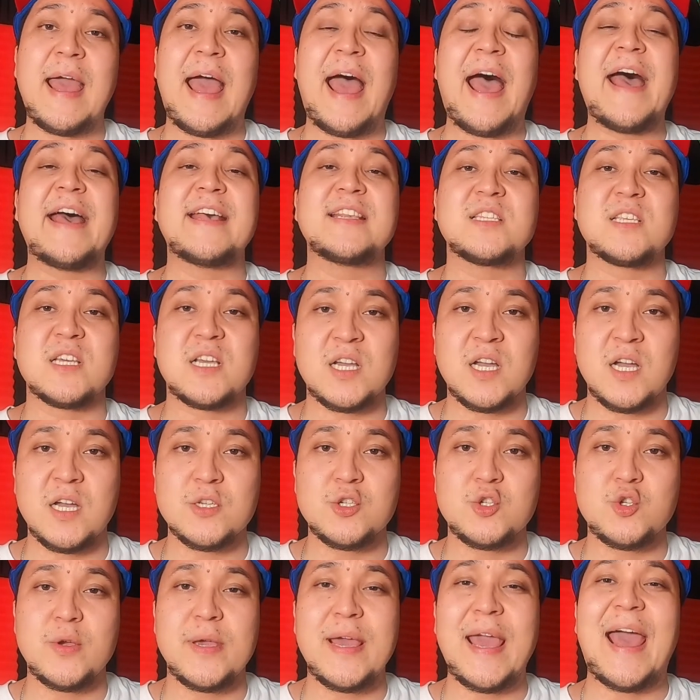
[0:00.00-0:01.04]
As a
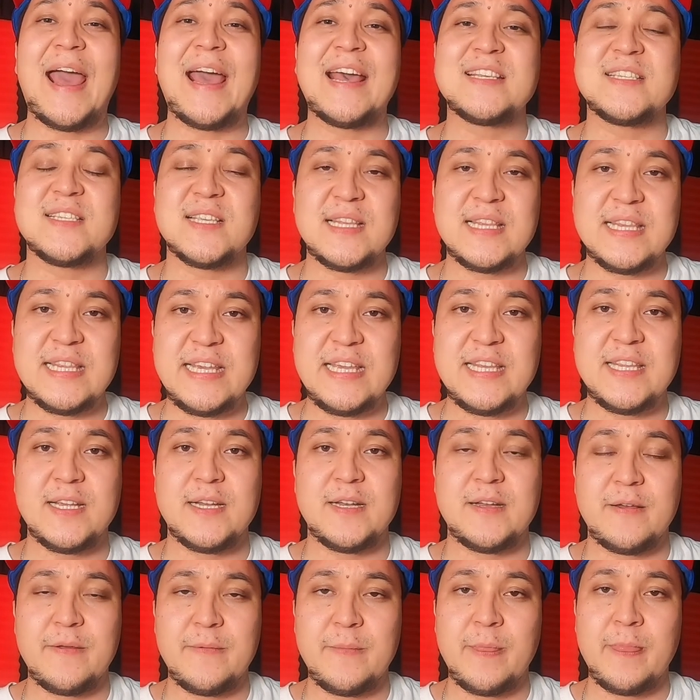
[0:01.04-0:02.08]
country, as a
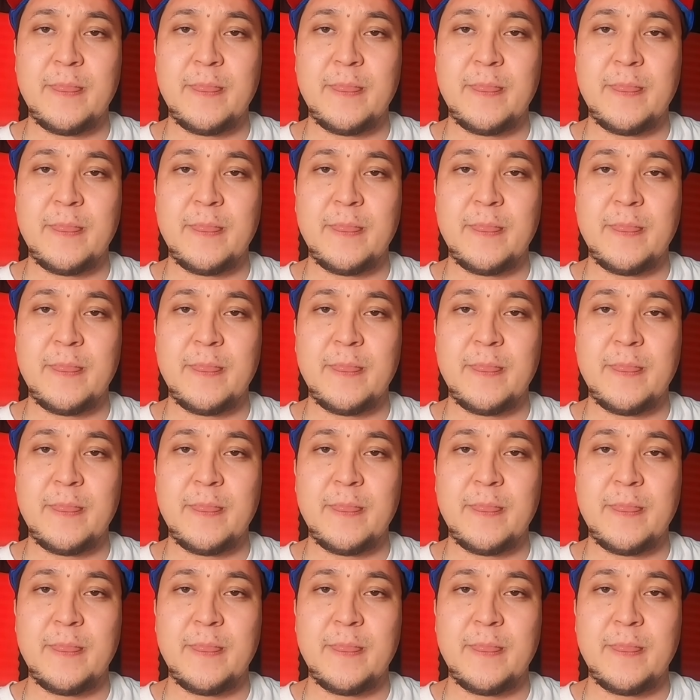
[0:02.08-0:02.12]
leader.